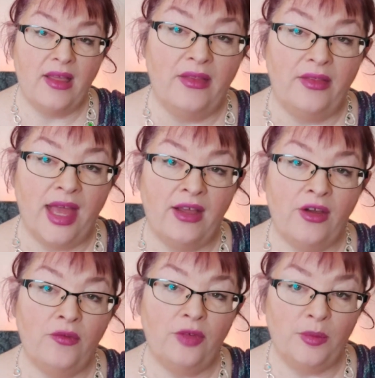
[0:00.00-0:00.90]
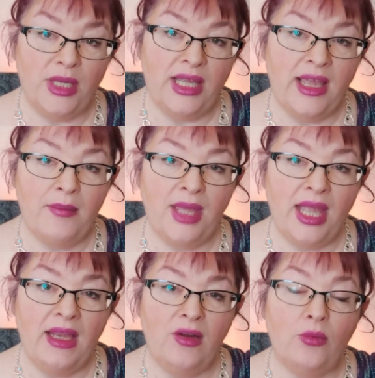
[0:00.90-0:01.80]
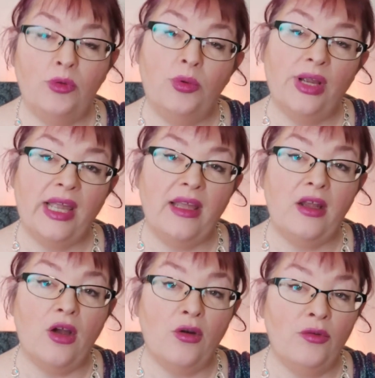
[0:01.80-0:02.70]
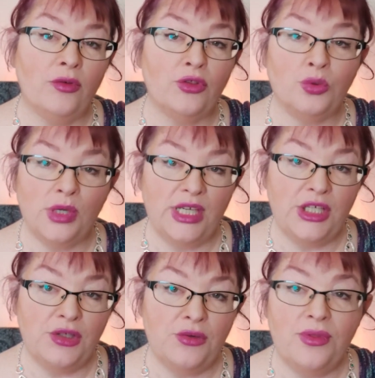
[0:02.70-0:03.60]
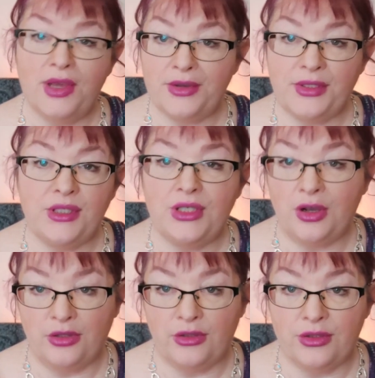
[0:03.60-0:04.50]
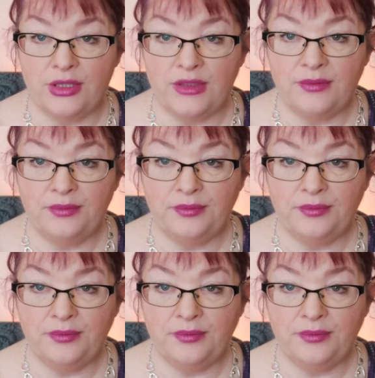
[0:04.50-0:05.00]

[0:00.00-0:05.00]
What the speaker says: That GoFundMe campaign would bring in over $22,000.